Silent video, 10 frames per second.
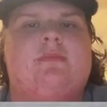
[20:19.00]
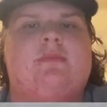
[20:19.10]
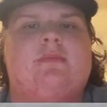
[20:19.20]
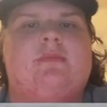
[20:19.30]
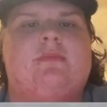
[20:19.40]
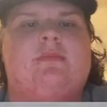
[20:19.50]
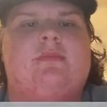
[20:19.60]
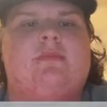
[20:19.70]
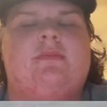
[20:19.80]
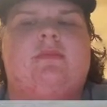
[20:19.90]

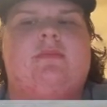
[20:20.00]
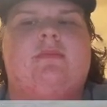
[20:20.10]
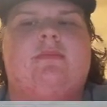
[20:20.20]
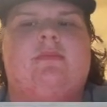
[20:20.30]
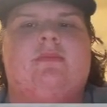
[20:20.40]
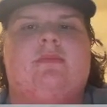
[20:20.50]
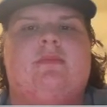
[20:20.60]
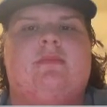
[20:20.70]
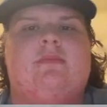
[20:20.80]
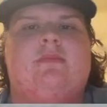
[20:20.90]

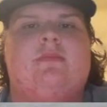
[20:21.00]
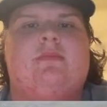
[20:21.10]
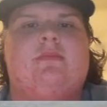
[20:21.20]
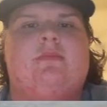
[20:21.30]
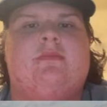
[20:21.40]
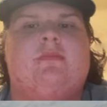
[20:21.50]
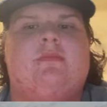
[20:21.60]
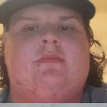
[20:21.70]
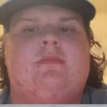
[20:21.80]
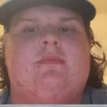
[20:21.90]

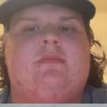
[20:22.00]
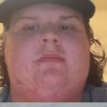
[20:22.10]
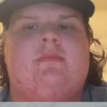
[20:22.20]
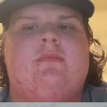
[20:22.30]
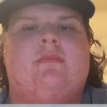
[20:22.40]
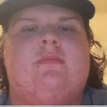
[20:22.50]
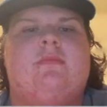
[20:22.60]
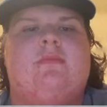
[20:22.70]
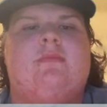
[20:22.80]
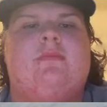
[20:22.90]

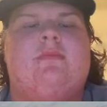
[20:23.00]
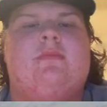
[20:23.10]
This person isn't speaking.